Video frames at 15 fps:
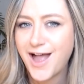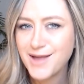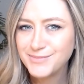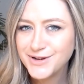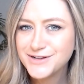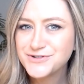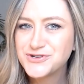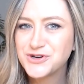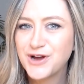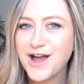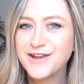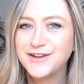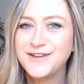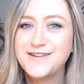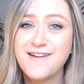I'm not sure
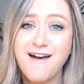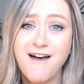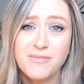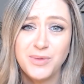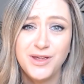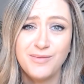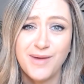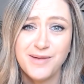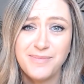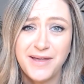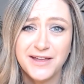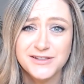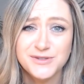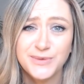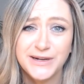how to not pee my
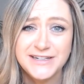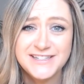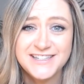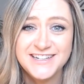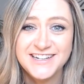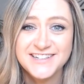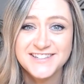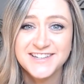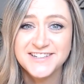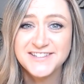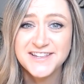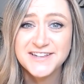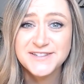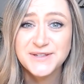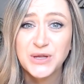pants when I sneeze.
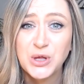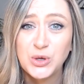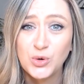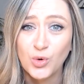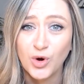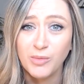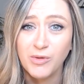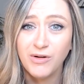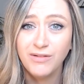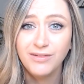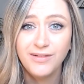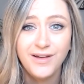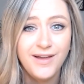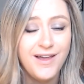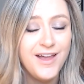Is this normal?